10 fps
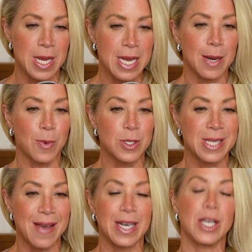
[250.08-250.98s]
Number
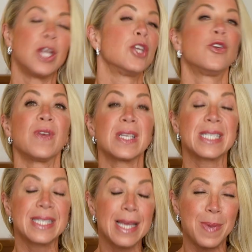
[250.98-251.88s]
7, you feel
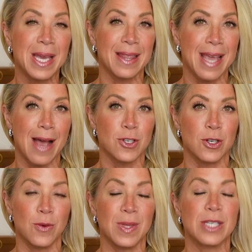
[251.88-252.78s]
sleepy in the
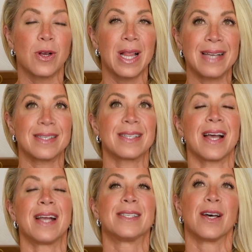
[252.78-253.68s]
afternoon. These are classic
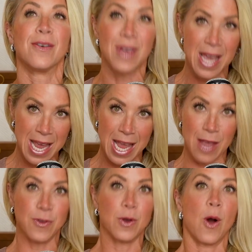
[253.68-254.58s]
signs of
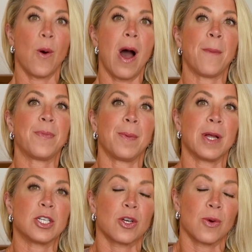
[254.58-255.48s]
if you go up the
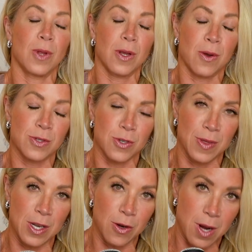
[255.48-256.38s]
blood sugar roller coaster and
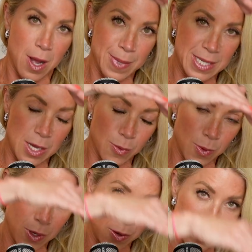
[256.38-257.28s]
then you're coming down the
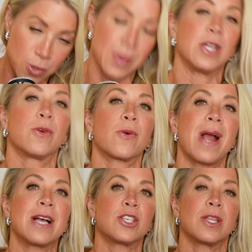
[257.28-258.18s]
roller coaster and then you
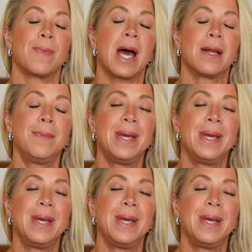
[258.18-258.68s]
crash at the bottom,